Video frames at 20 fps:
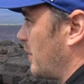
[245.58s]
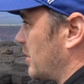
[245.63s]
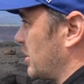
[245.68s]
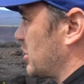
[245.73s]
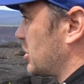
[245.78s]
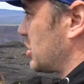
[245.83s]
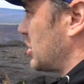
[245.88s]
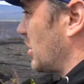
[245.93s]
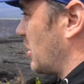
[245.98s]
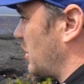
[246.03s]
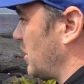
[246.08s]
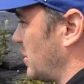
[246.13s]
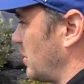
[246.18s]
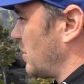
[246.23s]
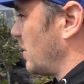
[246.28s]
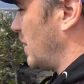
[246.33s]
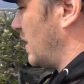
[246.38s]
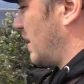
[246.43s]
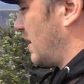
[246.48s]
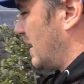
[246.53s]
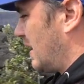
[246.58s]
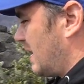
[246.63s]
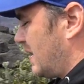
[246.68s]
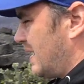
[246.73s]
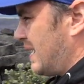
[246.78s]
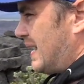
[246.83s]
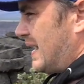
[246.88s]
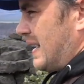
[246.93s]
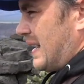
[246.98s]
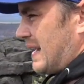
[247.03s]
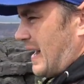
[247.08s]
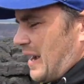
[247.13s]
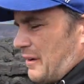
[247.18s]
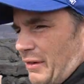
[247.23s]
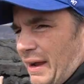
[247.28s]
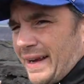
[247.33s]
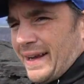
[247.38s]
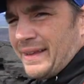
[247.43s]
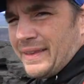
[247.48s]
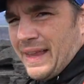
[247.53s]
I want to show you. Now I
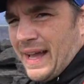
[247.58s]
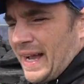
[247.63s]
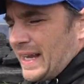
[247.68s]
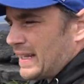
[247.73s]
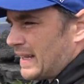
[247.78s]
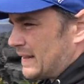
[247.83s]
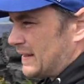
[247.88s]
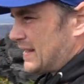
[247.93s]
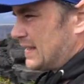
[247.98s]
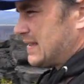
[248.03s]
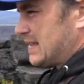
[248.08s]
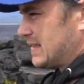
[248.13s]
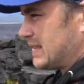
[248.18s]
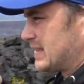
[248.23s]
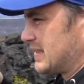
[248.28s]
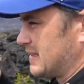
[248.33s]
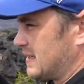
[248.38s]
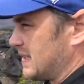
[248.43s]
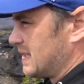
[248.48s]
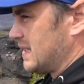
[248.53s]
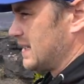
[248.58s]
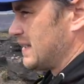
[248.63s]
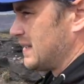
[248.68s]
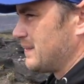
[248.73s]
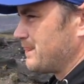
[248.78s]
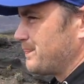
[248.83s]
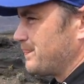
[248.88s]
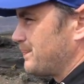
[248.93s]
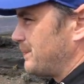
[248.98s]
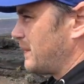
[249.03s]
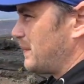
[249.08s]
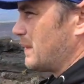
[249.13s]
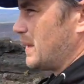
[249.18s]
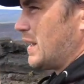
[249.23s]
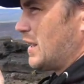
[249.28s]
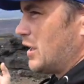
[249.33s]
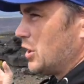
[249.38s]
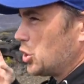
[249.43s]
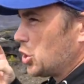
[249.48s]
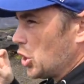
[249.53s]
read online that this is
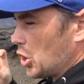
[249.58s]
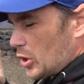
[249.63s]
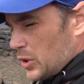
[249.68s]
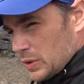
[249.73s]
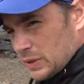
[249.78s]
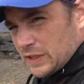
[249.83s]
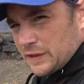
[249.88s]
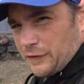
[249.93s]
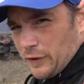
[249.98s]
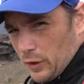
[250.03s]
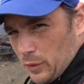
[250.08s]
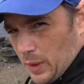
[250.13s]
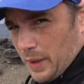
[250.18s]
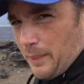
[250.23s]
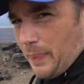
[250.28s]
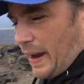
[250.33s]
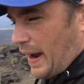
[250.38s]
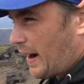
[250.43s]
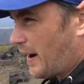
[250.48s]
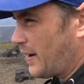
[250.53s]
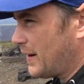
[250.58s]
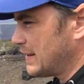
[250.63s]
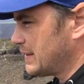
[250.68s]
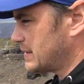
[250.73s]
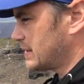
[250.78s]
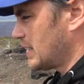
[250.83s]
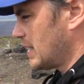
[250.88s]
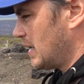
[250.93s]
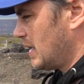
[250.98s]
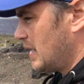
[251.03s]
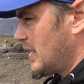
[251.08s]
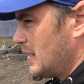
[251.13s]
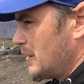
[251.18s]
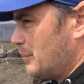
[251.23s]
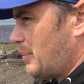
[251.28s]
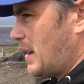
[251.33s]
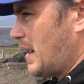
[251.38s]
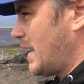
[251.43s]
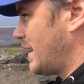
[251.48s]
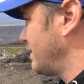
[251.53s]
closed for repairs,
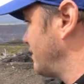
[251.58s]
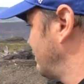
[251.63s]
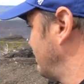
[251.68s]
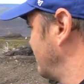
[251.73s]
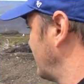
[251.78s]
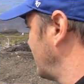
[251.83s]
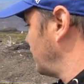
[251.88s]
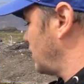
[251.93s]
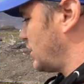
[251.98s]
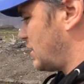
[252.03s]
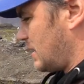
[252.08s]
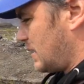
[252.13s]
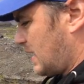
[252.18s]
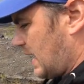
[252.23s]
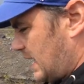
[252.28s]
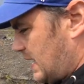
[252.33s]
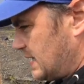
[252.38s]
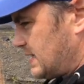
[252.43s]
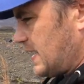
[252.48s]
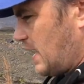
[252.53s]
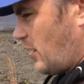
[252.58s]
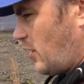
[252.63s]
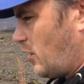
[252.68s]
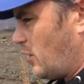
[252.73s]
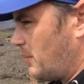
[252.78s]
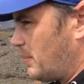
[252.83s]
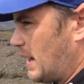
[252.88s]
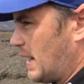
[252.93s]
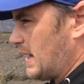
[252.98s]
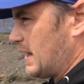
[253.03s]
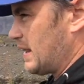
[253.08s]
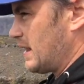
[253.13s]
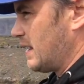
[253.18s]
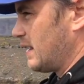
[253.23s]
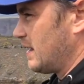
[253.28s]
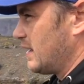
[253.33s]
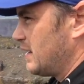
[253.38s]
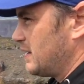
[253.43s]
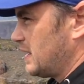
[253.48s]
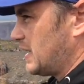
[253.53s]
but I mean, you can kind of tell by
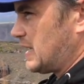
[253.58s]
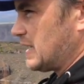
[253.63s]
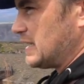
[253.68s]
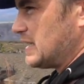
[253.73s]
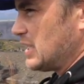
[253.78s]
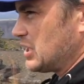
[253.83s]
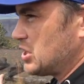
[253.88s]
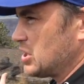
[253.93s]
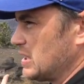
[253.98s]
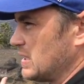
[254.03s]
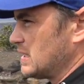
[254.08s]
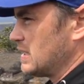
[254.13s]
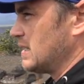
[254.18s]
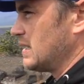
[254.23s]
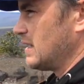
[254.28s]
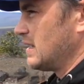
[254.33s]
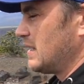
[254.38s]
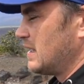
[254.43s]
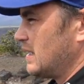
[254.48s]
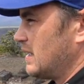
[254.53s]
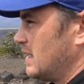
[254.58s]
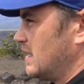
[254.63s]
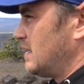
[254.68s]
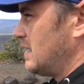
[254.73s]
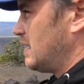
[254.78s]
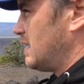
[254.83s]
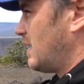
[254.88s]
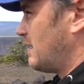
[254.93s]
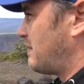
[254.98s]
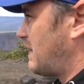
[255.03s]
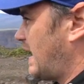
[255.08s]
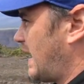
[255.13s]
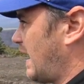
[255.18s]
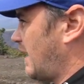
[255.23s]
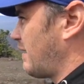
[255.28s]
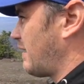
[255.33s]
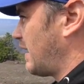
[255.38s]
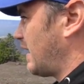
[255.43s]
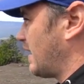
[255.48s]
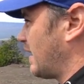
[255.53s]
the condition of the
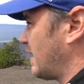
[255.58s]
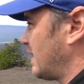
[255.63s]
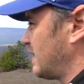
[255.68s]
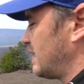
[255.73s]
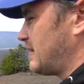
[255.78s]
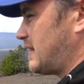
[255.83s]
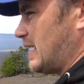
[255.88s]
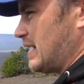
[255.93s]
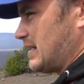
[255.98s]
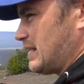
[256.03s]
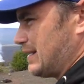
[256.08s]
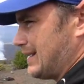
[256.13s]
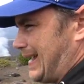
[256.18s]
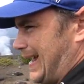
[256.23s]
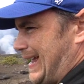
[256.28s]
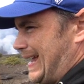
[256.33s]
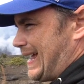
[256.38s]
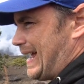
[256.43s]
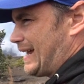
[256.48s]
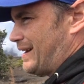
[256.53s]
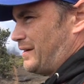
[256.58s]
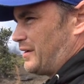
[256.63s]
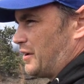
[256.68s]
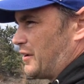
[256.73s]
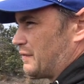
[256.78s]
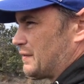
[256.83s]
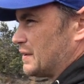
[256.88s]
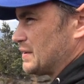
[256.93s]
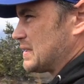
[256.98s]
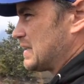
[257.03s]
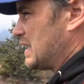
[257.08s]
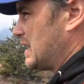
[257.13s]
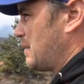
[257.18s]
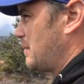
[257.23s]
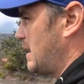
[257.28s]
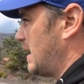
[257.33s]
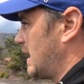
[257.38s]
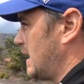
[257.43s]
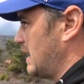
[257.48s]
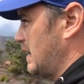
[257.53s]
area that I, I don't know if there's going to
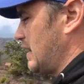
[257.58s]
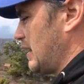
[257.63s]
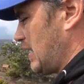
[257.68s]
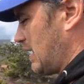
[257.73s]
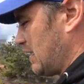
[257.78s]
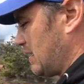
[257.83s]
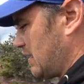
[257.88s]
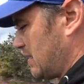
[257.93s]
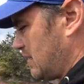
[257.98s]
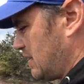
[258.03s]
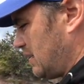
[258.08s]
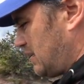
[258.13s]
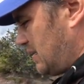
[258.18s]
be anything.